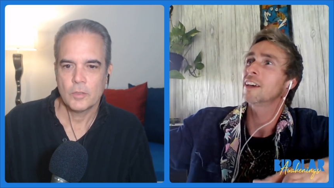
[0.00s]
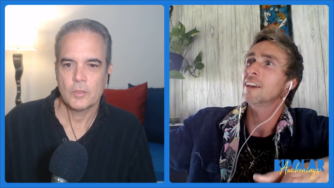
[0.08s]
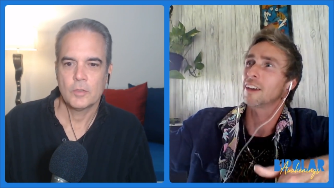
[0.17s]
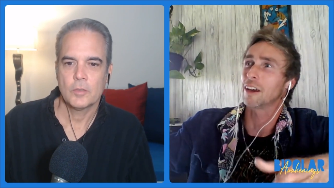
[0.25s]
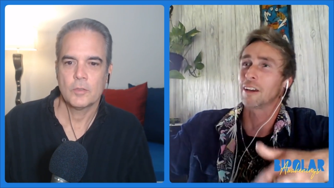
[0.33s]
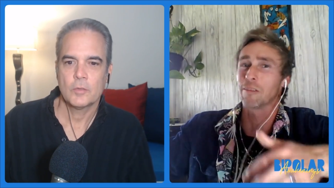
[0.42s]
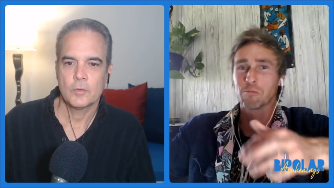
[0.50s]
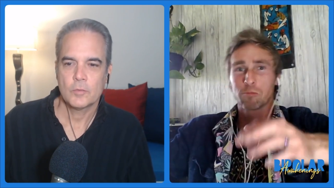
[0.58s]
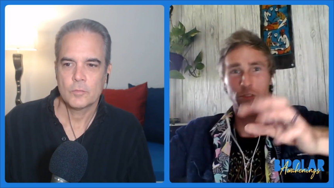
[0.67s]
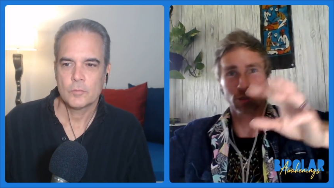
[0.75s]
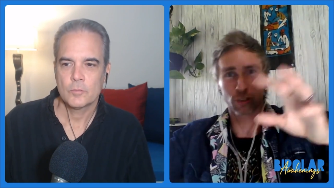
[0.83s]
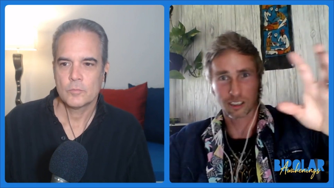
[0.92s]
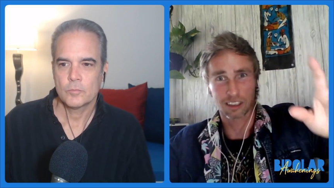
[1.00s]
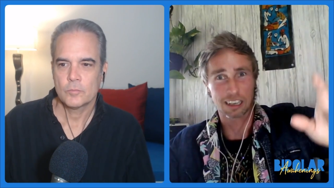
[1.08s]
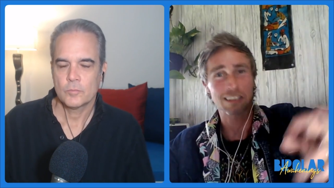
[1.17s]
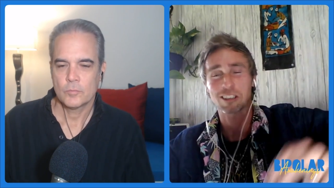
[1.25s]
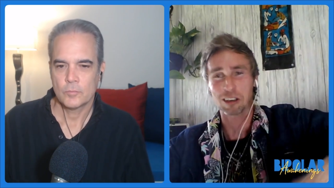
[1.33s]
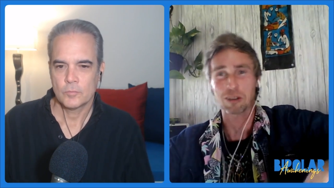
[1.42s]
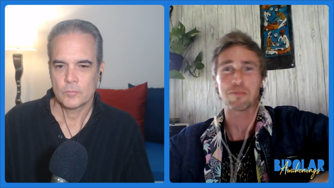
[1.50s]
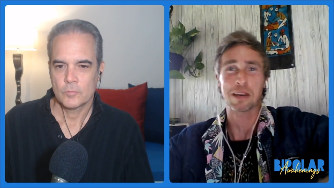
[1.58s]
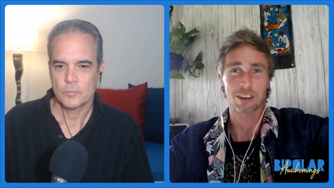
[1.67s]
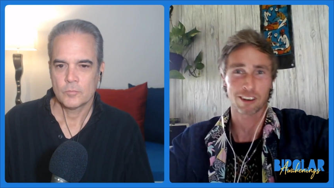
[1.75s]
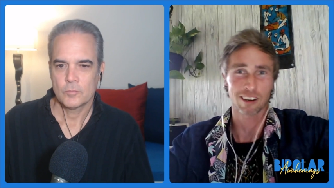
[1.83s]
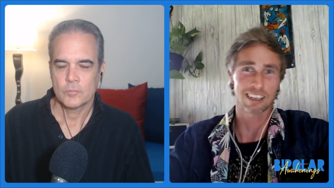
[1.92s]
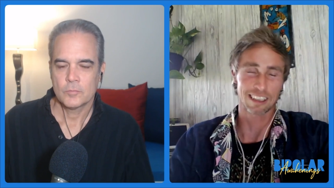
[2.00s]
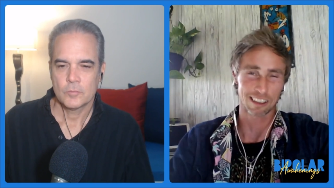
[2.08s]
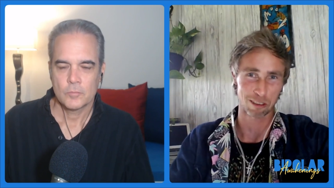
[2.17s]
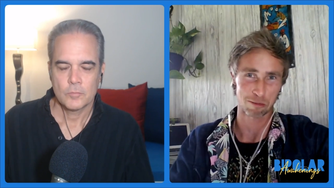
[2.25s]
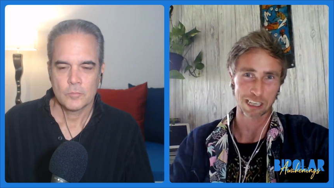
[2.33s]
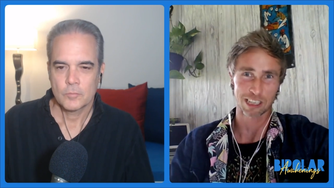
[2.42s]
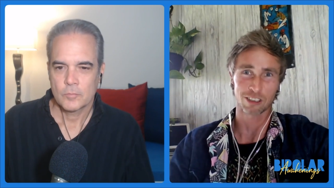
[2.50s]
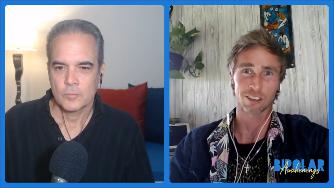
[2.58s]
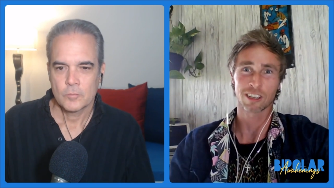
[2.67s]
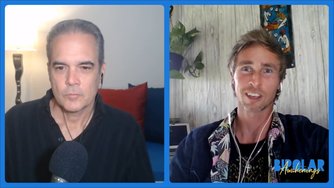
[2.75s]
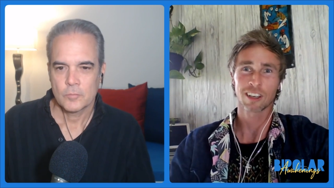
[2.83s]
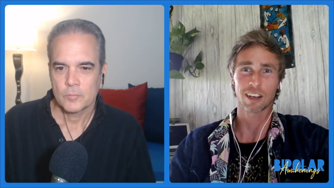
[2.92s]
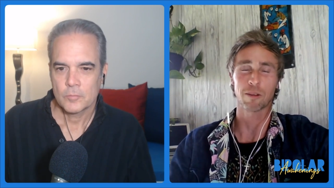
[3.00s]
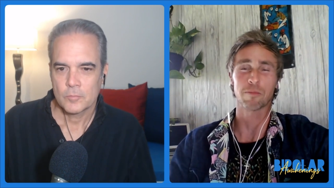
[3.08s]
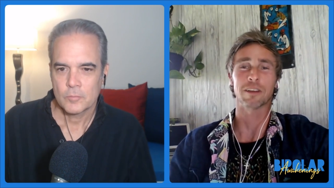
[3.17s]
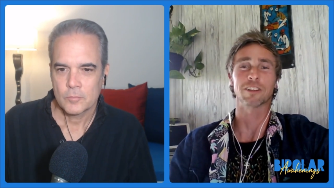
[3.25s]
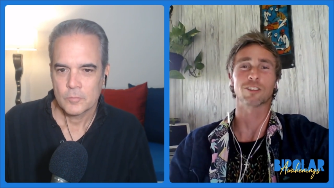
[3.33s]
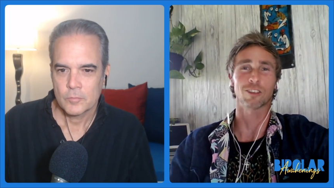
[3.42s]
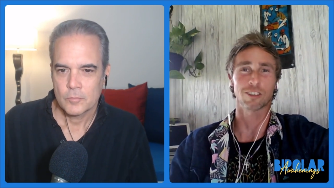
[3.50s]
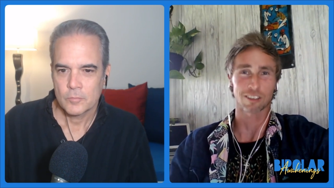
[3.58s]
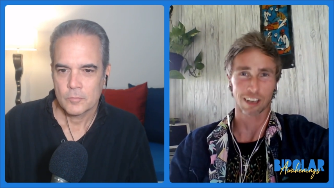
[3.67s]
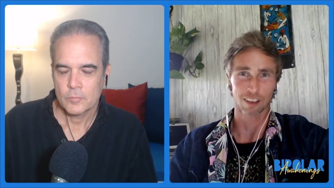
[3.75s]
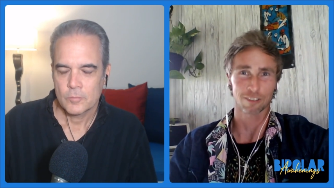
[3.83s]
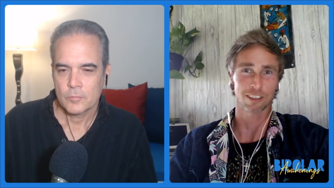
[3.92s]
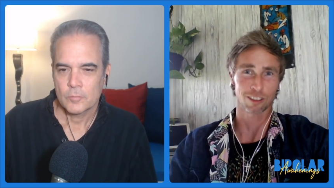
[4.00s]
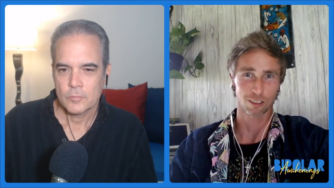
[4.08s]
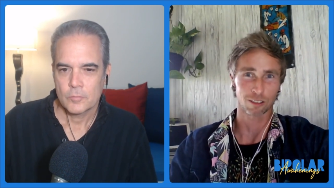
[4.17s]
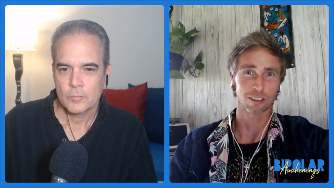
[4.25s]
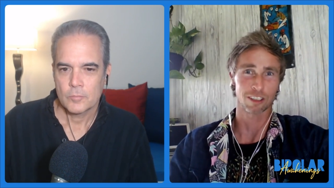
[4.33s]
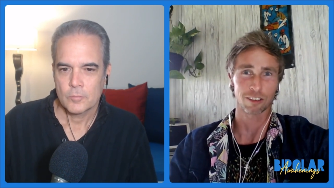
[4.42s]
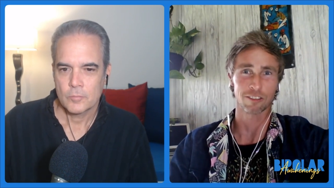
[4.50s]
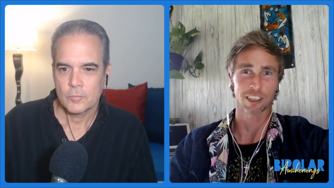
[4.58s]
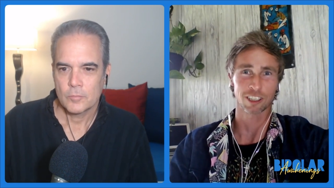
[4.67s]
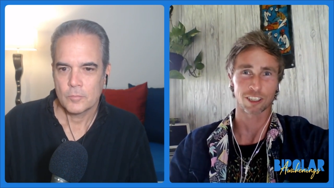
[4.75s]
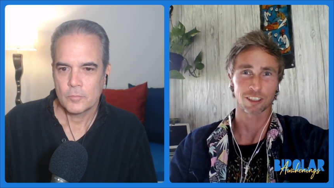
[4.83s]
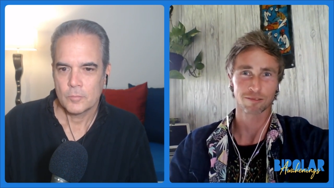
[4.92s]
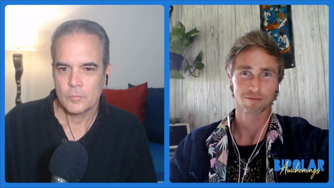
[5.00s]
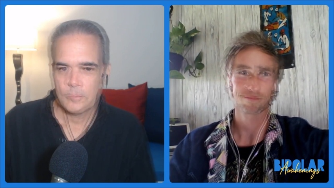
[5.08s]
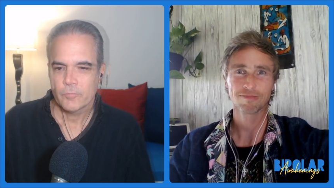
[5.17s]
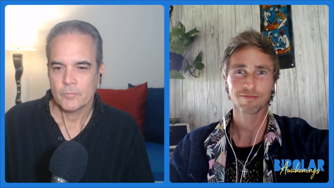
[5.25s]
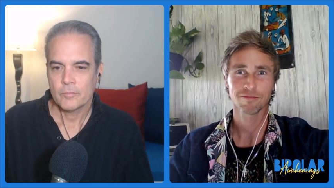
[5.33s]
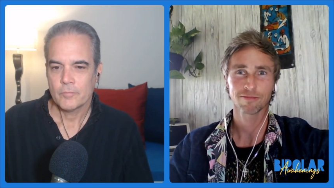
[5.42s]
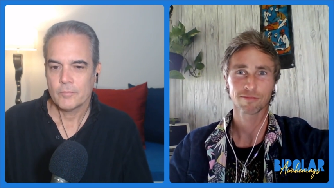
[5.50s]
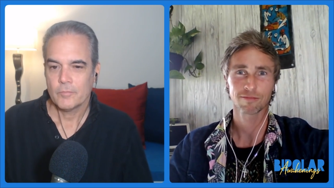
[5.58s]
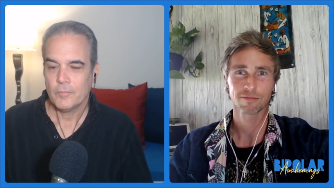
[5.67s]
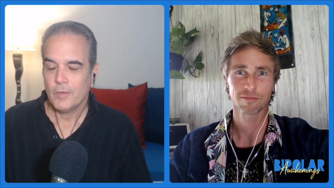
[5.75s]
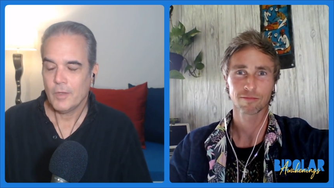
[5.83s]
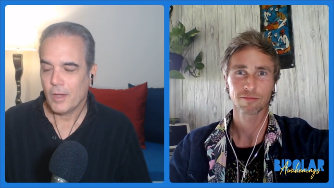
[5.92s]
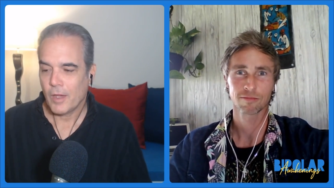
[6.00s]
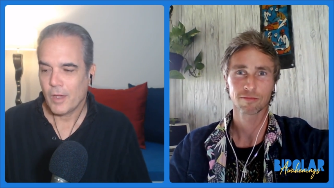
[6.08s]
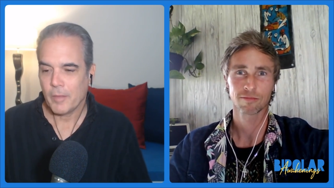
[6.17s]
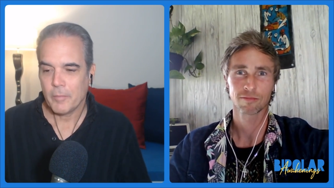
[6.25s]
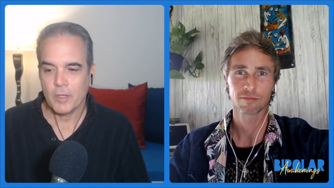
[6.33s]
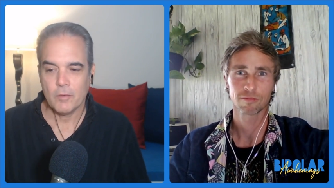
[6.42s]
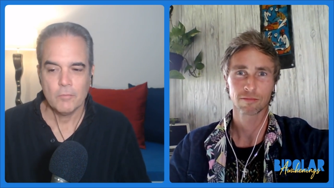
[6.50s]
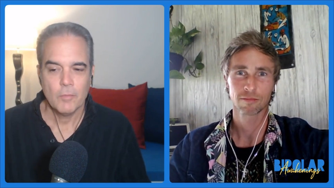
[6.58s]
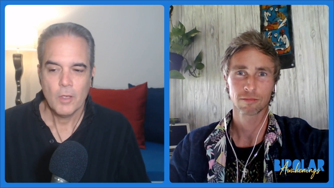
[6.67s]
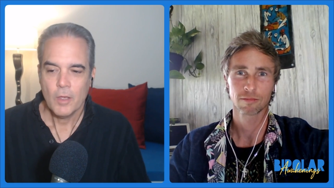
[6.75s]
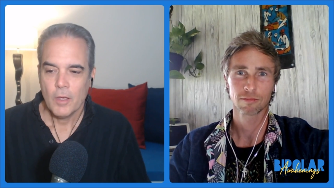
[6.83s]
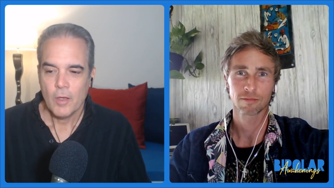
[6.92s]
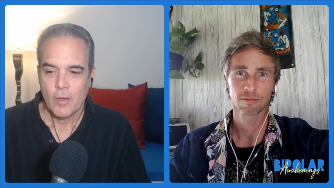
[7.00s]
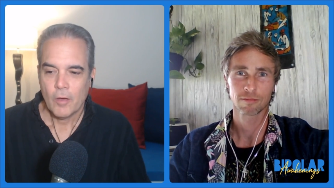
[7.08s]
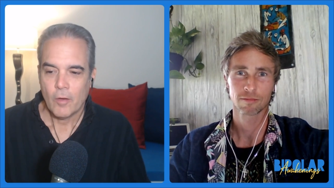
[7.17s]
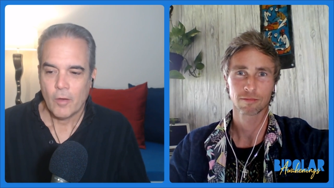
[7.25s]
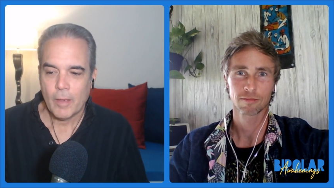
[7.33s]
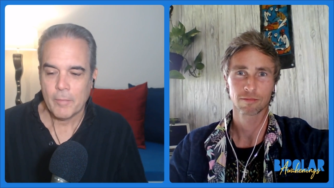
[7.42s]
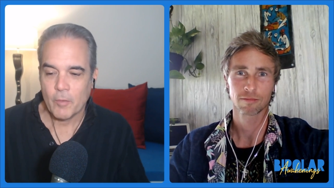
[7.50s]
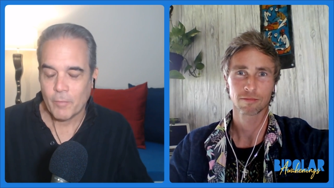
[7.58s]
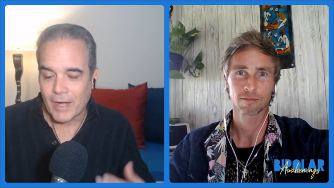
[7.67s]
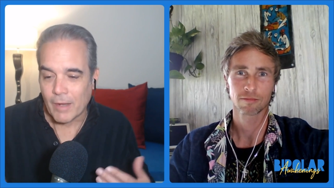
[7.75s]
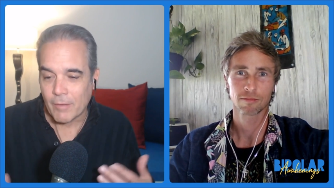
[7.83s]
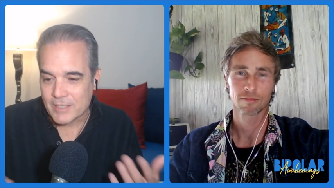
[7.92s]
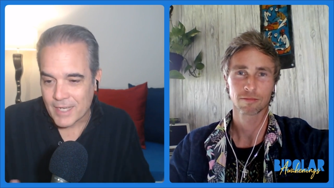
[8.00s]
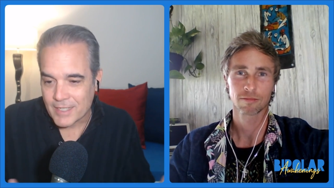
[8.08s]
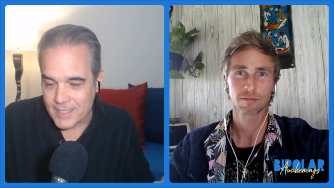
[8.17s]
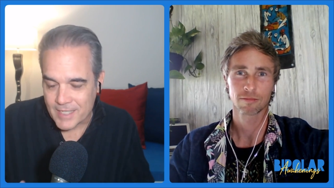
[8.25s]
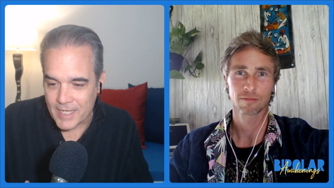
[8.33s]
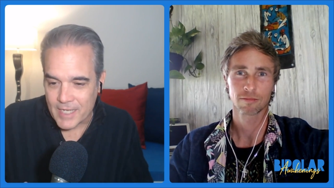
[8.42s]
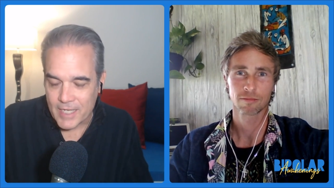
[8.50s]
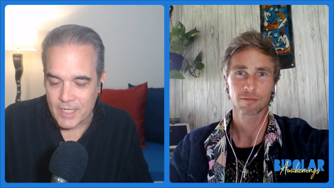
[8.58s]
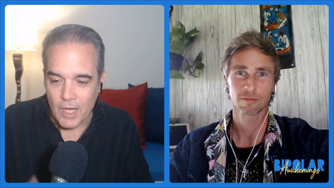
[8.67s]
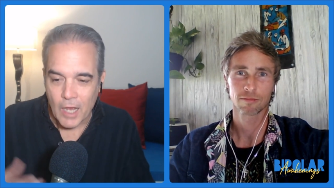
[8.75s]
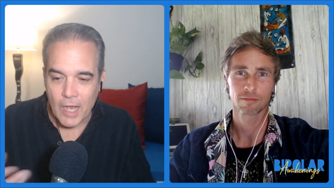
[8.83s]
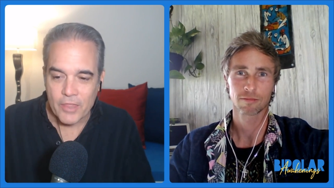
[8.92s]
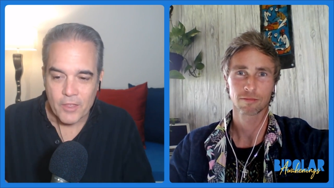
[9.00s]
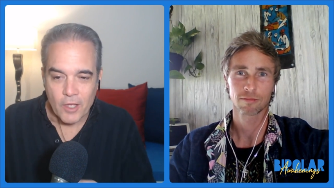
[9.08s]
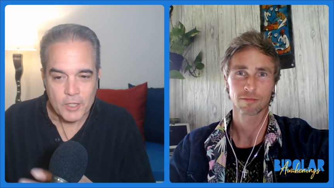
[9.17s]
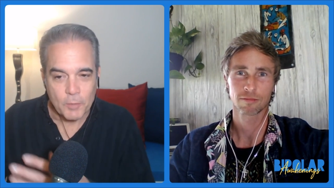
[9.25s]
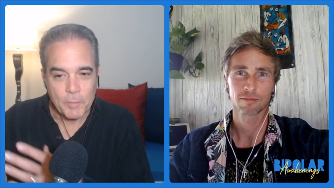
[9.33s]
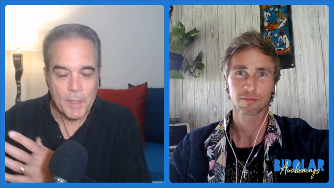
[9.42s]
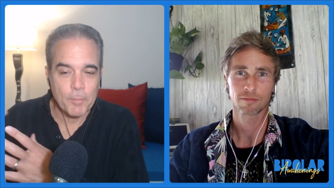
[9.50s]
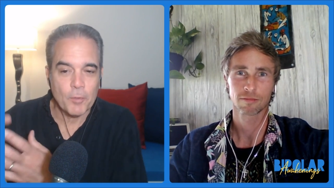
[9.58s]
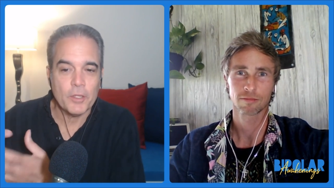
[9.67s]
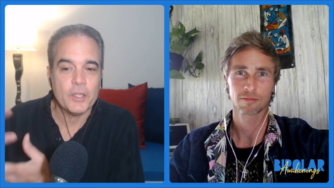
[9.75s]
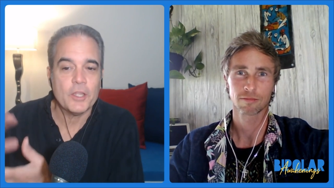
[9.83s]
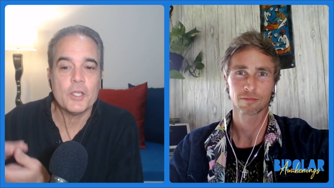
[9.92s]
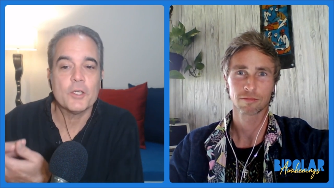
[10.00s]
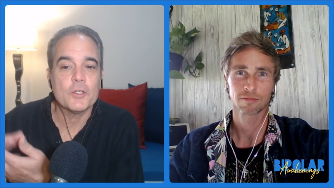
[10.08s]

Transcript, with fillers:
Speaker 1: uh, trust that it's got a better idea than we do, um, it turns life into an adventure.
Speaker 2: Yeah, I mean, I mean, when I was 18, I thought that people in the year